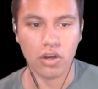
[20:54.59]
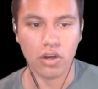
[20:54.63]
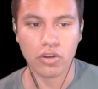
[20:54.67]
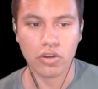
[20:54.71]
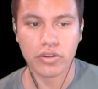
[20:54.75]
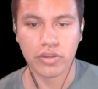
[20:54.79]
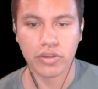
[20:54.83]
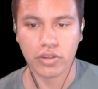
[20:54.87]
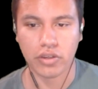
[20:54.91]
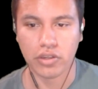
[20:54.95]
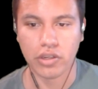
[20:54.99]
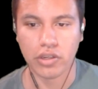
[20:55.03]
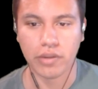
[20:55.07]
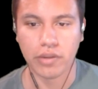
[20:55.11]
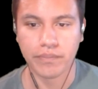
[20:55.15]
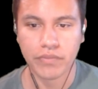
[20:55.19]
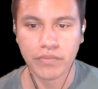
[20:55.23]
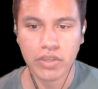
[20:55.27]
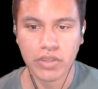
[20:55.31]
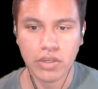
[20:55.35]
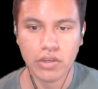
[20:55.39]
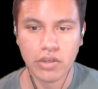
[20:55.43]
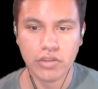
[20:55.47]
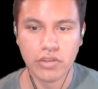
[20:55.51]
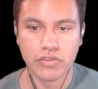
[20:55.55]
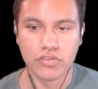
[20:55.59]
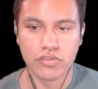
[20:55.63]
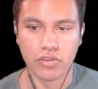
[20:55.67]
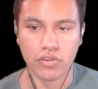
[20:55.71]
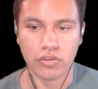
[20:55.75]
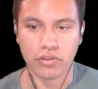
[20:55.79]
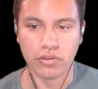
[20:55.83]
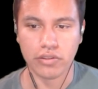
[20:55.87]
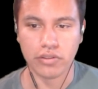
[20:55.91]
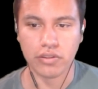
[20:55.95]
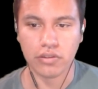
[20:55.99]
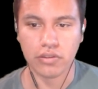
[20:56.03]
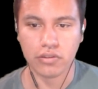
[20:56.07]
Okay, yeah.
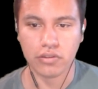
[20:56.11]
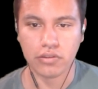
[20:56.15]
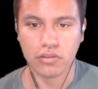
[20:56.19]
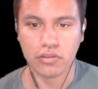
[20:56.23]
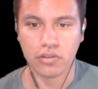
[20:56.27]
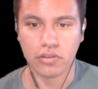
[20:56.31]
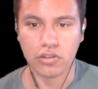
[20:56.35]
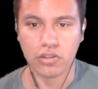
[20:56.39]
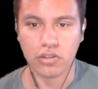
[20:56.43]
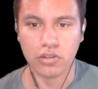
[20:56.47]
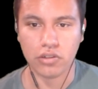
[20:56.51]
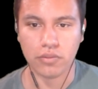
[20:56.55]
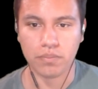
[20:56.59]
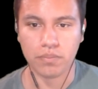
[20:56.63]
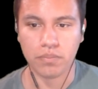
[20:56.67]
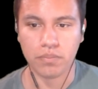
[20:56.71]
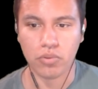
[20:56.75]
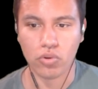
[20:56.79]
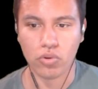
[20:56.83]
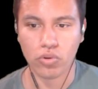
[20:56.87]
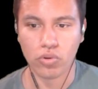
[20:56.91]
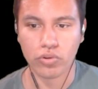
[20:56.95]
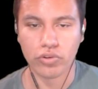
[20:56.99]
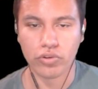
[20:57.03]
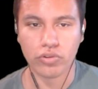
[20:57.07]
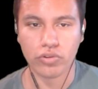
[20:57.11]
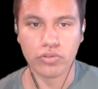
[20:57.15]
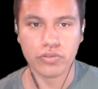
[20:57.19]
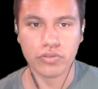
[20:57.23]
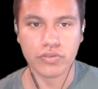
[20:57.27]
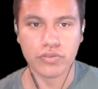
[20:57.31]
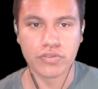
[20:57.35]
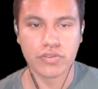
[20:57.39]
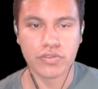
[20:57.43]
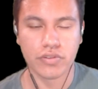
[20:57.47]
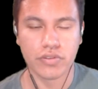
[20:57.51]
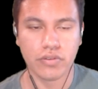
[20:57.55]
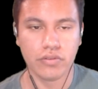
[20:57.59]
So the
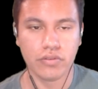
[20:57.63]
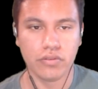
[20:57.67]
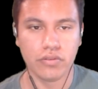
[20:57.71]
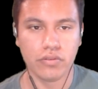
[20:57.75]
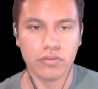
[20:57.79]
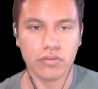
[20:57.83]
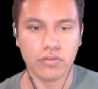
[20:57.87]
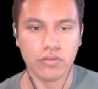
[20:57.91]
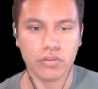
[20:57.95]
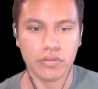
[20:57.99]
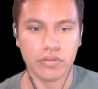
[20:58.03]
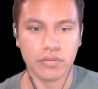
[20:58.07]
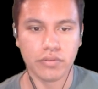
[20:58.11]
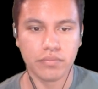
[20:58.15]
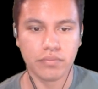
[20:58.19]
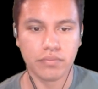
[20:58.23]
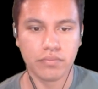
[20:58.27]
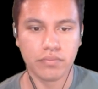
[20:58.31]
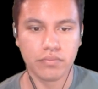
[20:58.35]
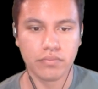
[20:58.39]
borders, wait.